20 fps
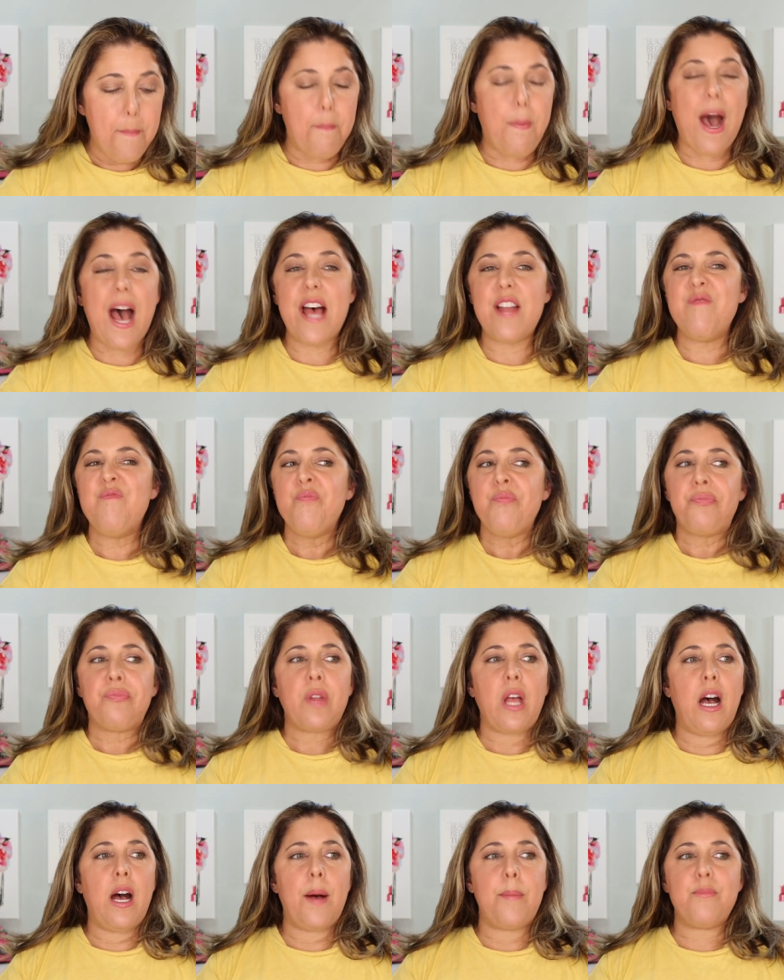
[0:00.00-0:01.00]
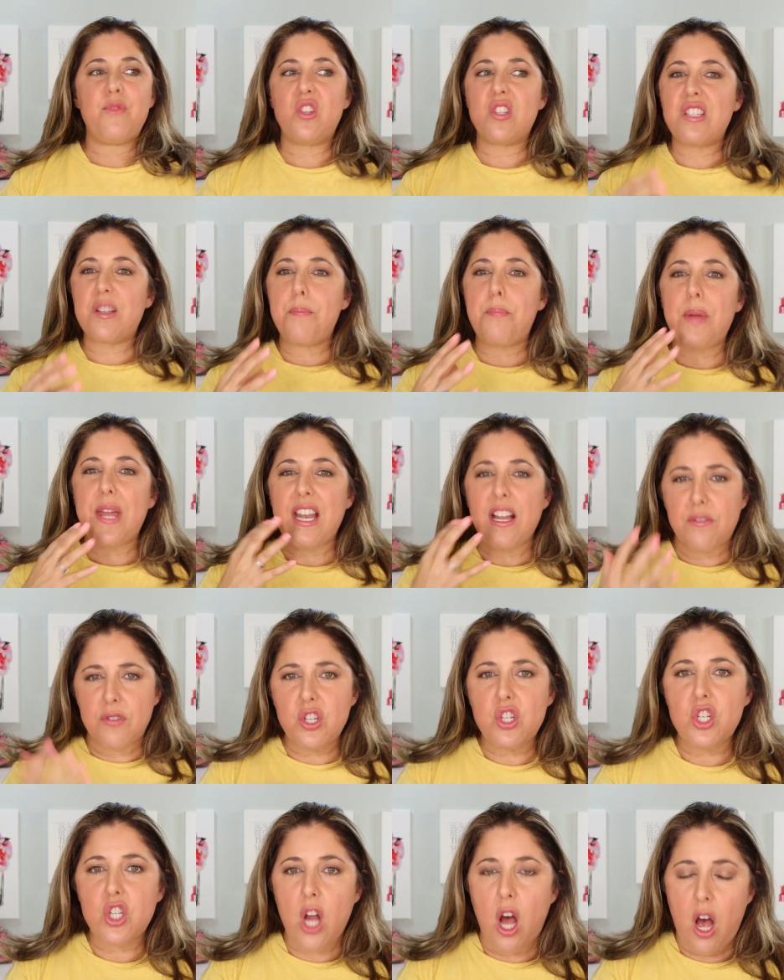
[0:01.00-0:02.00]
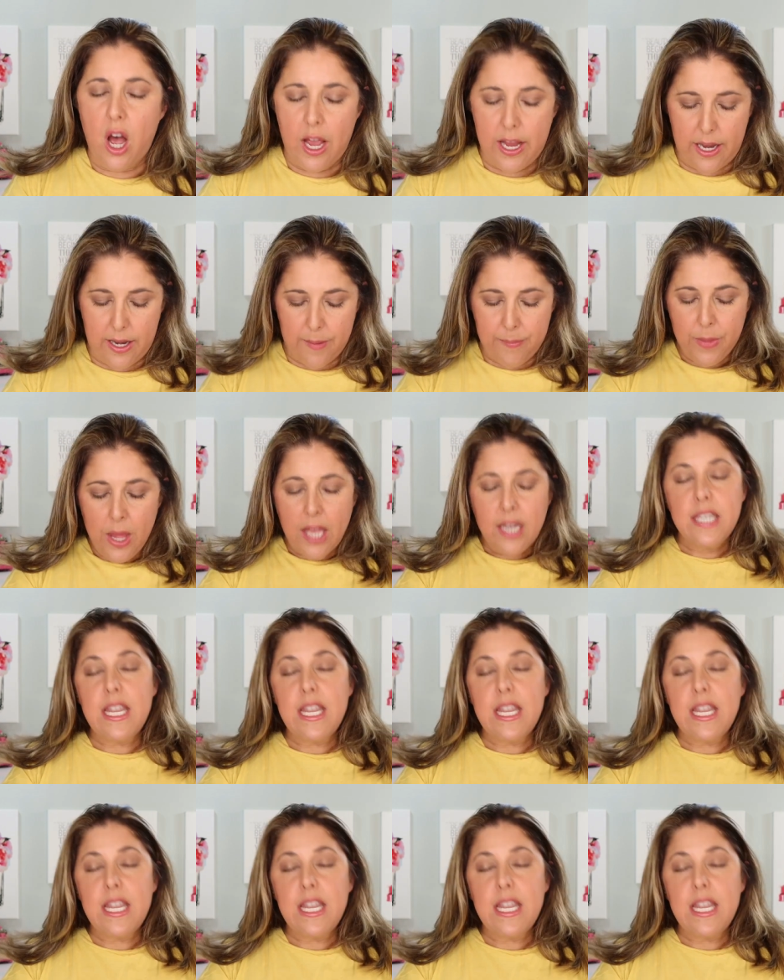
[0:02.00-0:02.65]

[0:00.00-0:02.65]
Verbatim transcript: but um, just a bit of shine.